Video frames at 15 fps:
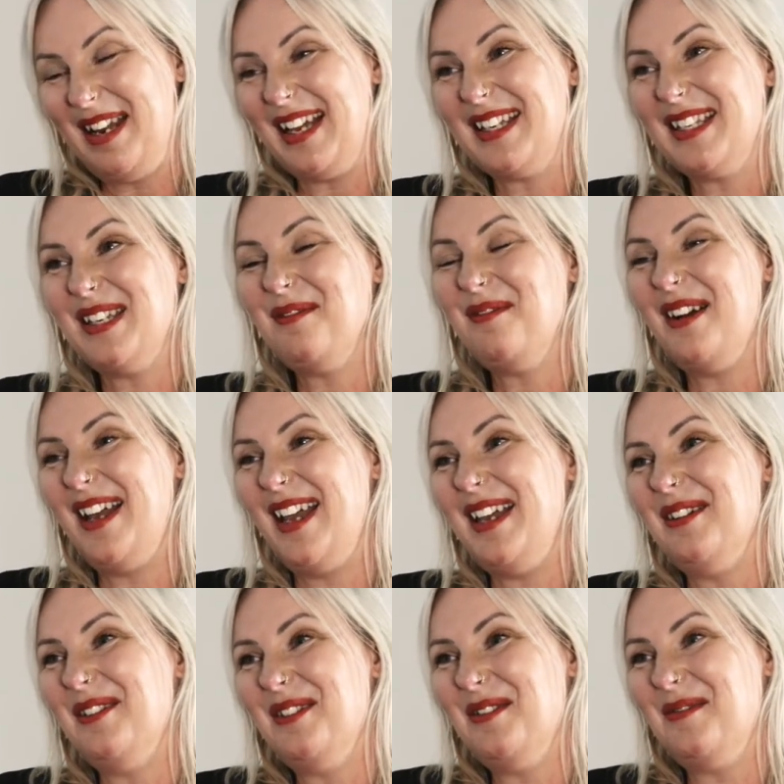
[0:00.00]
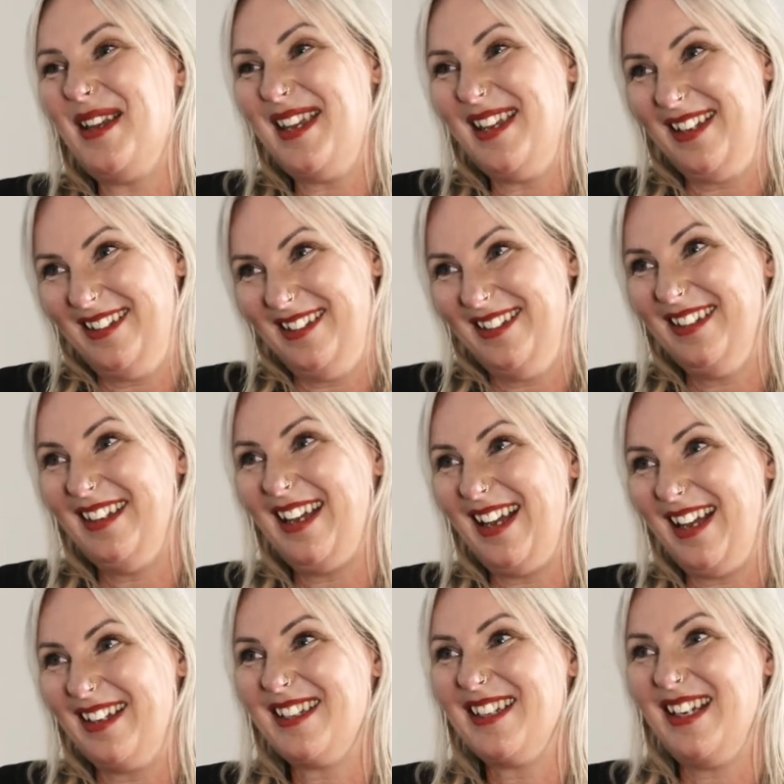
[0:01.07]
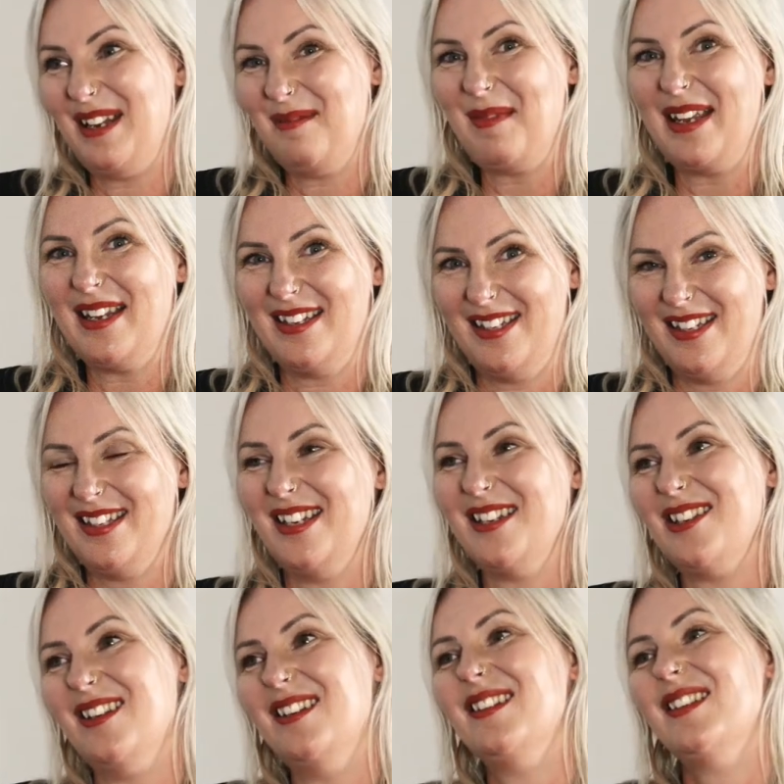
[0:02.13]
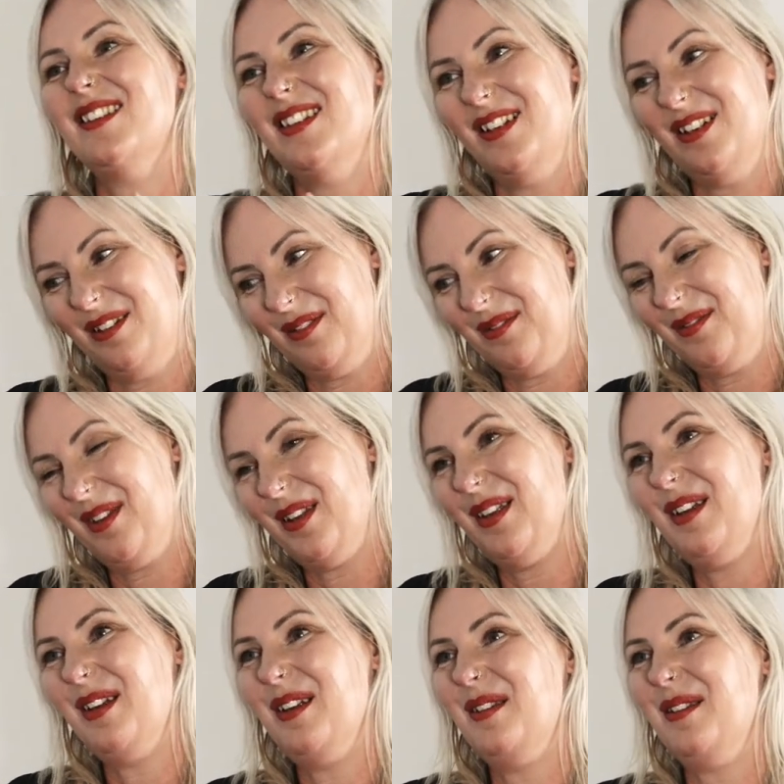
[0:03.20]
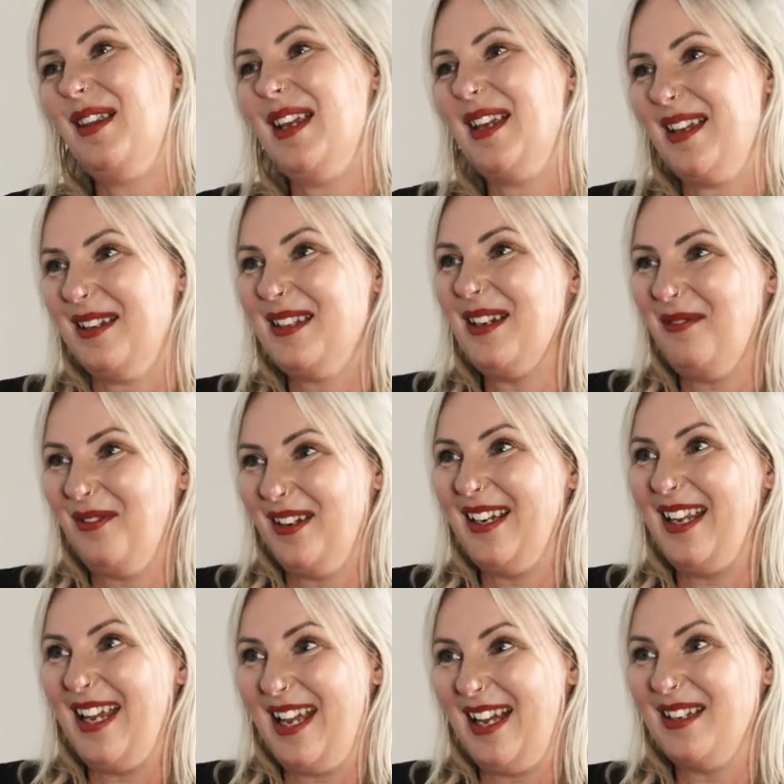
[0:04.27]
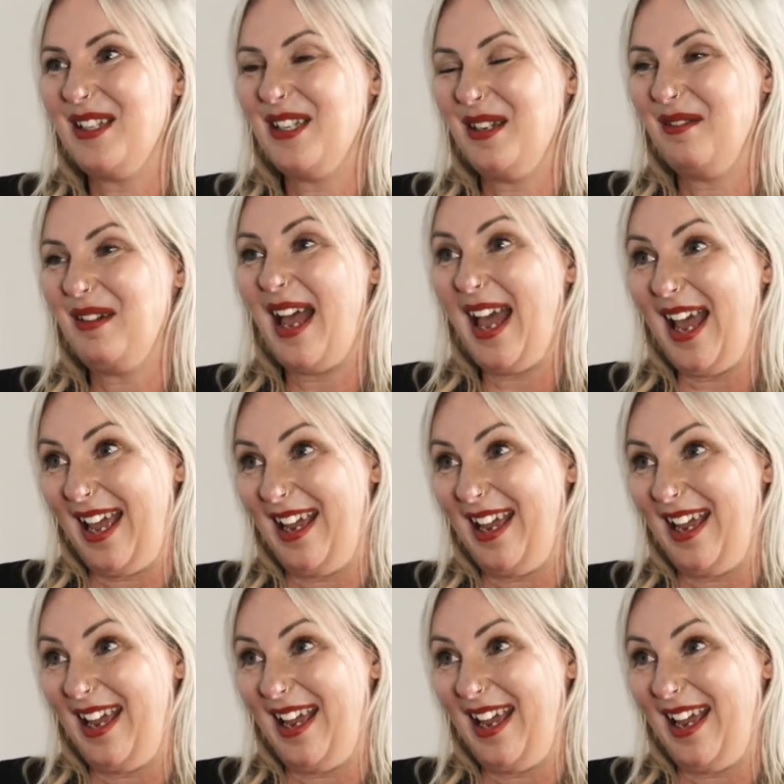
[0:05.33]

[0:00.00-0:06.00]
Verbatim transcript: the negative way, or we can actually make a decision to think differently yeah. and to